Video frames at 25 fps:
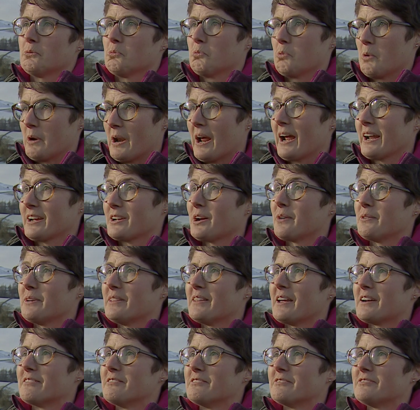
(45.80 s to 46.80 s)
when I go in
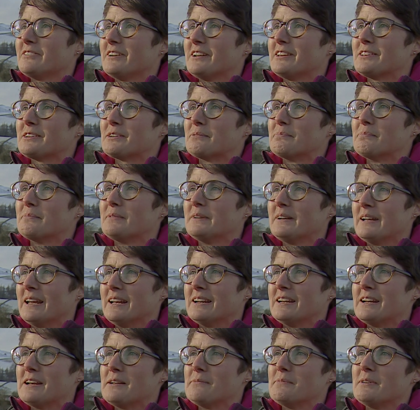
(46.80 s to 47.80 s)
there and feed them
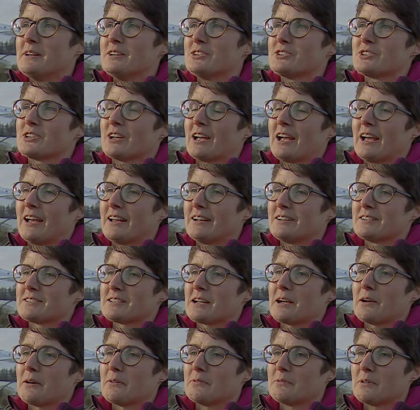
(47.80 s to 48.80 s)
in an image, and
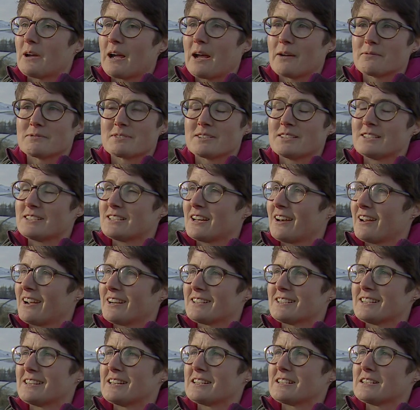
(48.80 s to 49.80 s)
uh, I'm absolutely
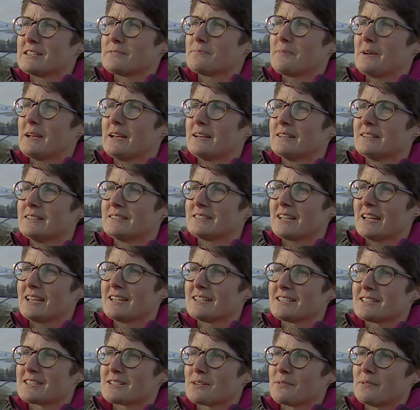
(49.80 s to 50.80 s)
delighted that it's being
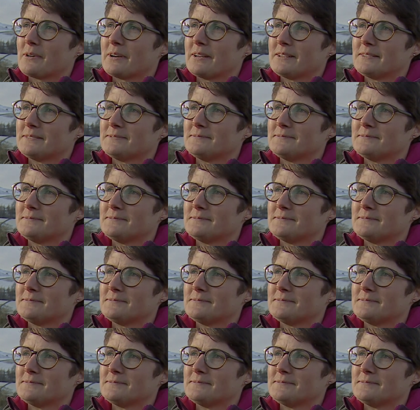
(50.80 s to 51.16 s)
taken so well.